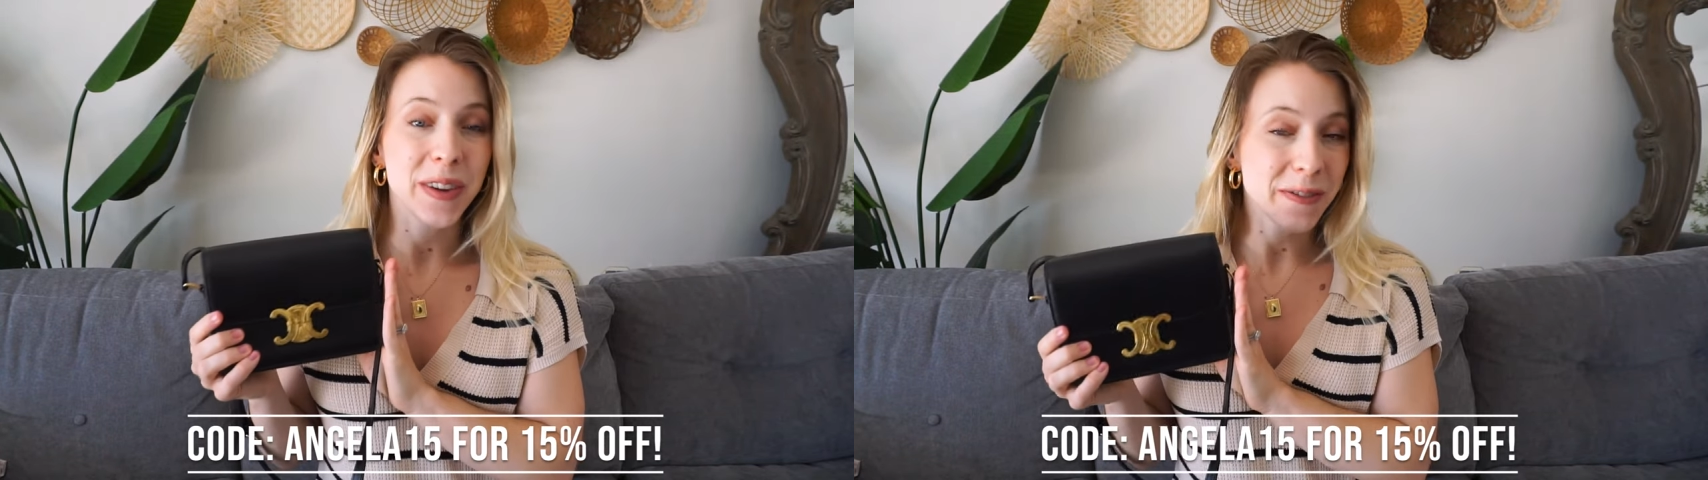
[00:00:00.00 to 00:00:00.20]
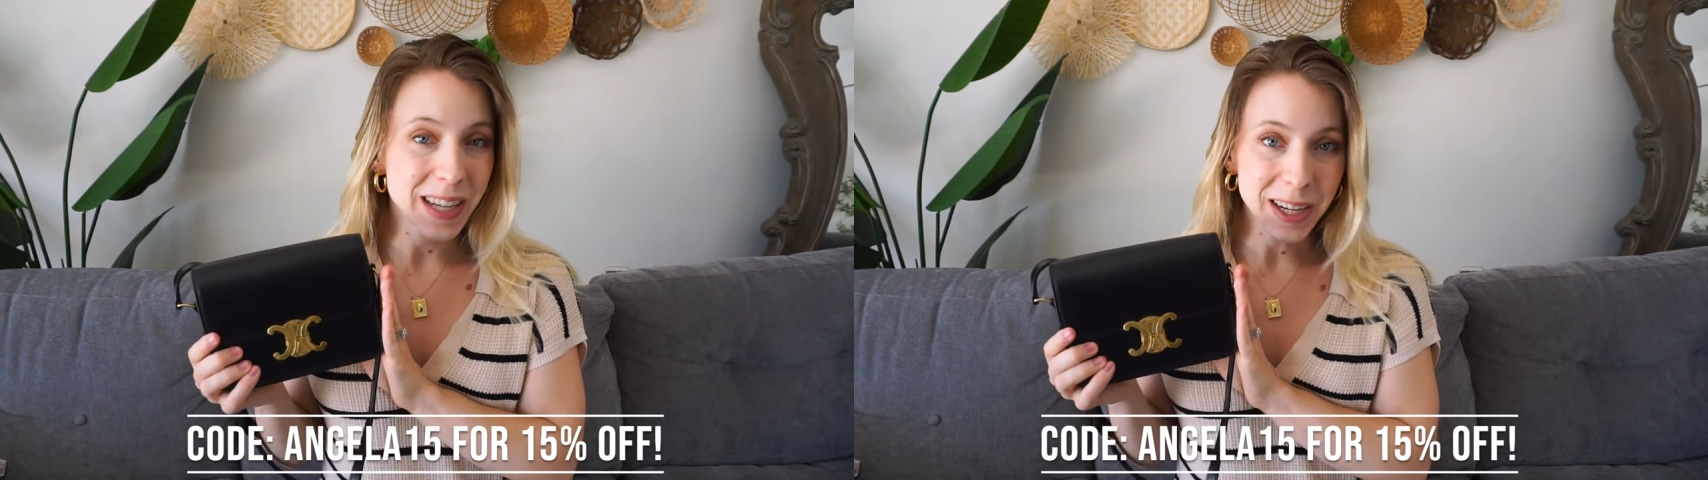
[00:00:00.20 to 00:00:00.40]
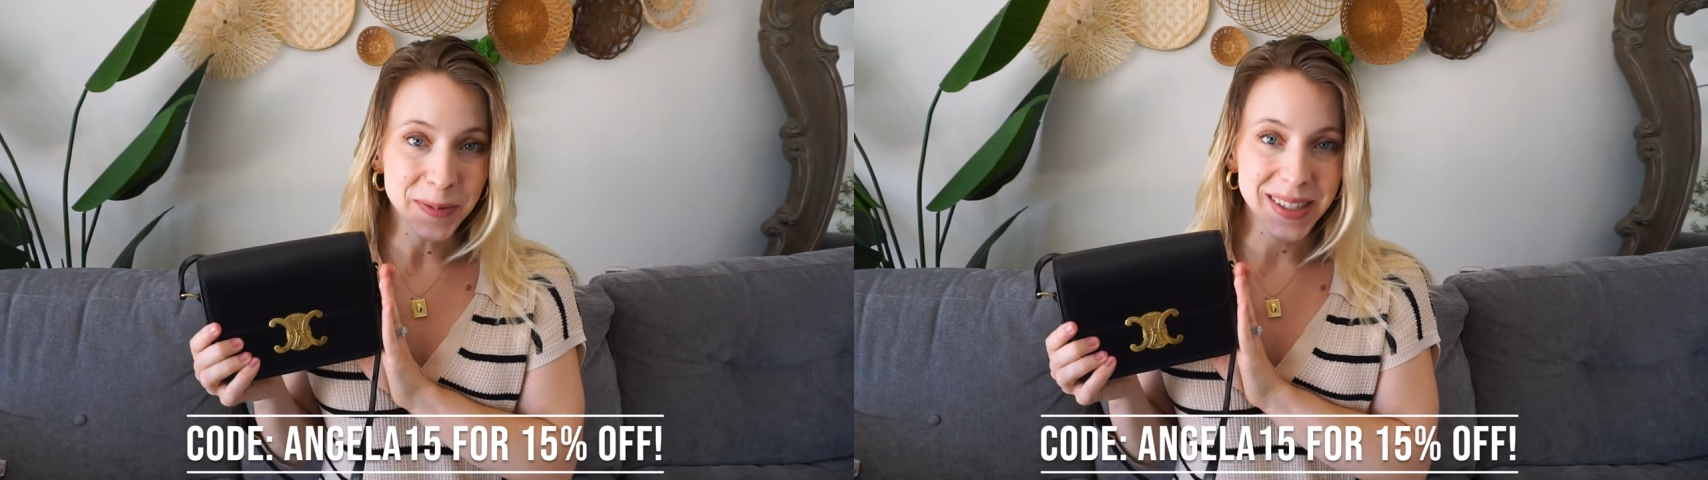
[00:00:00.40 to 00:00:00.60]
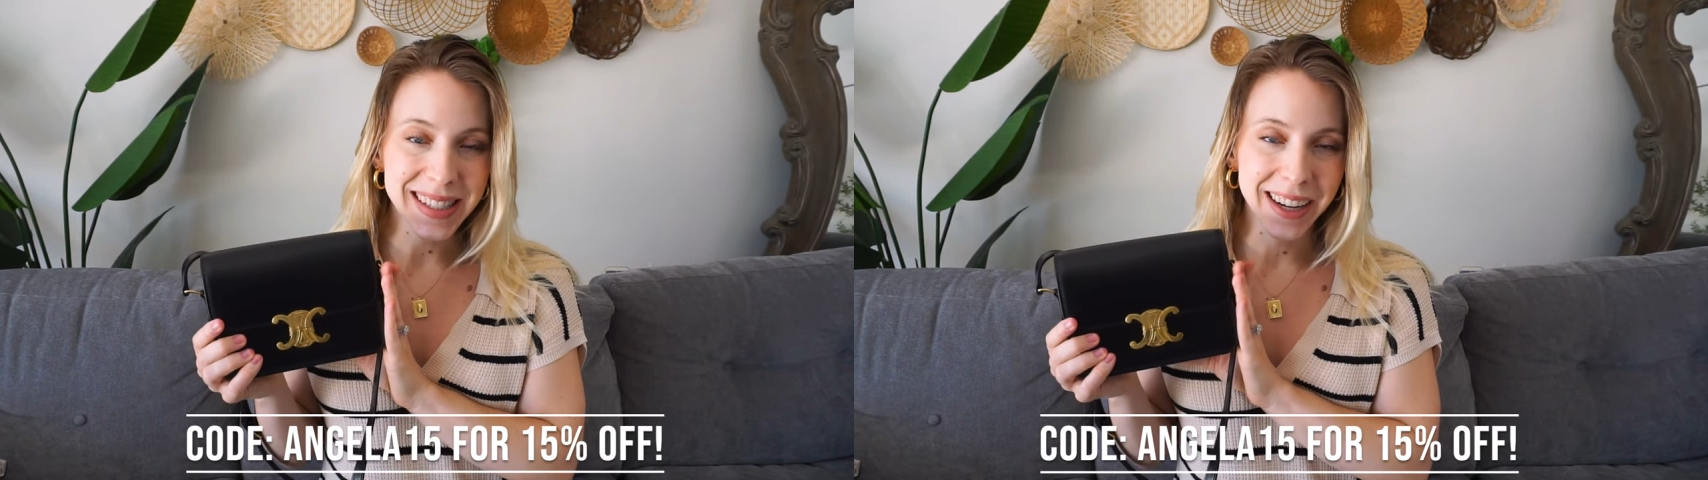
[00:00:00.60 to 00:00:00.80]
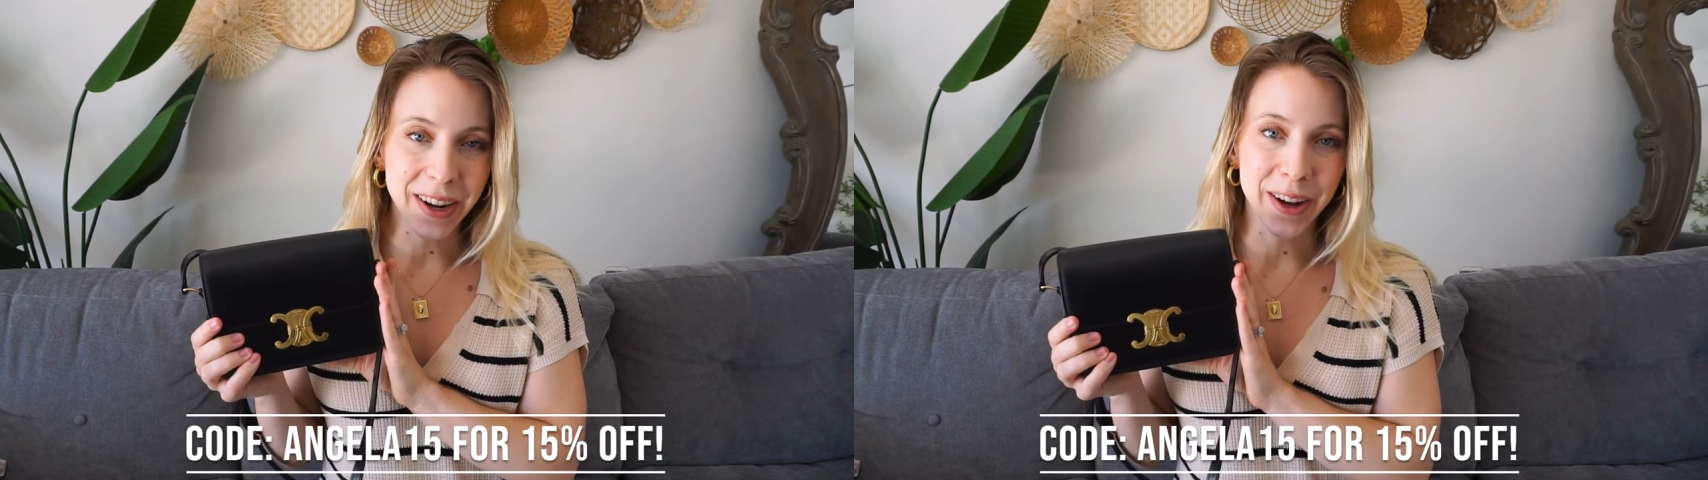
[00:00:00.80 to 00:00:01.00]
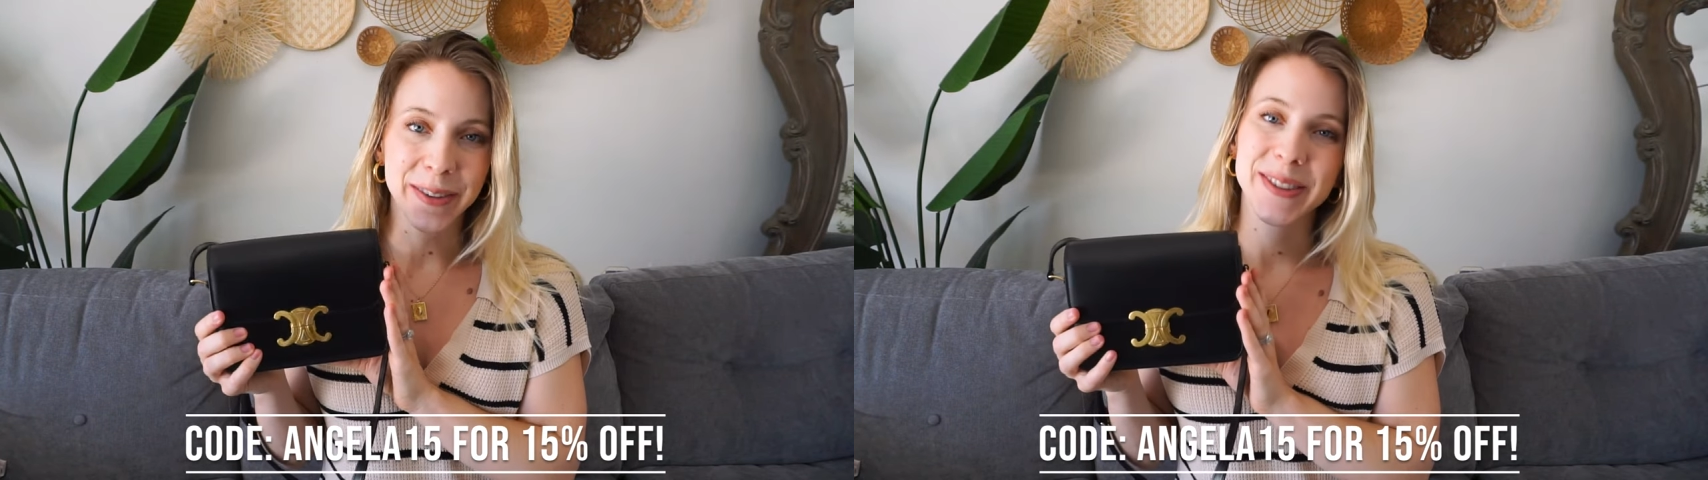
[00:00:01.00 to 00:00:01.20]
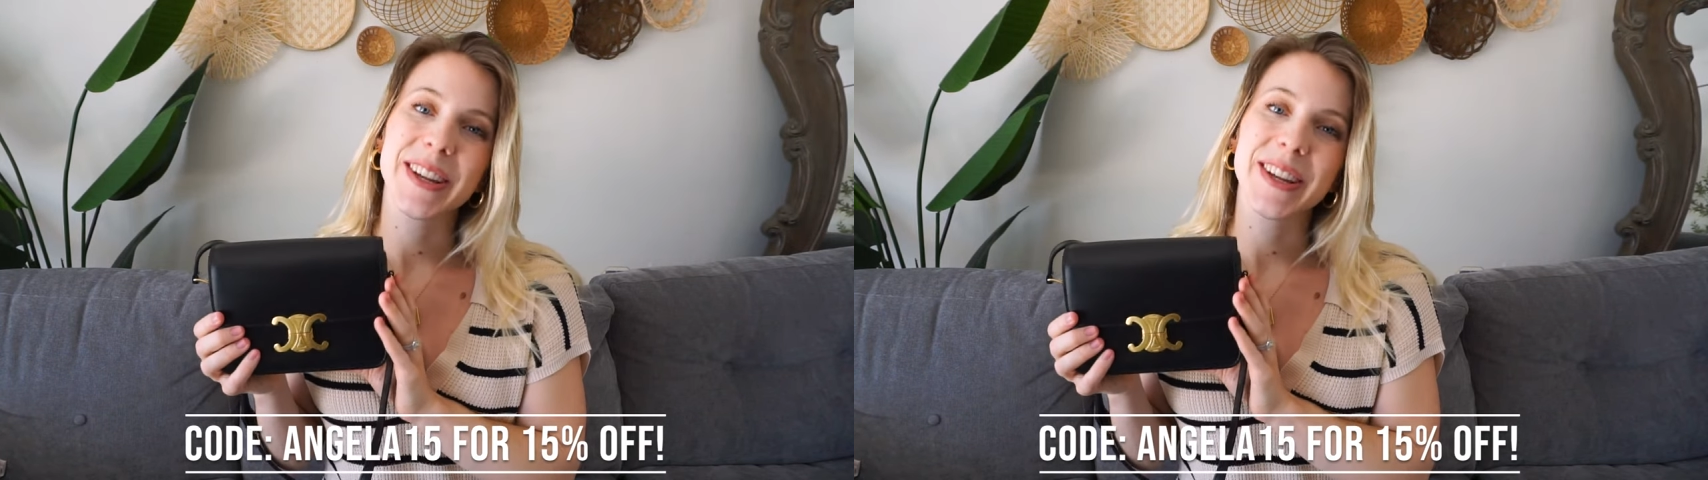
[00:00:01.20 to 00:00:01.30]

15% off.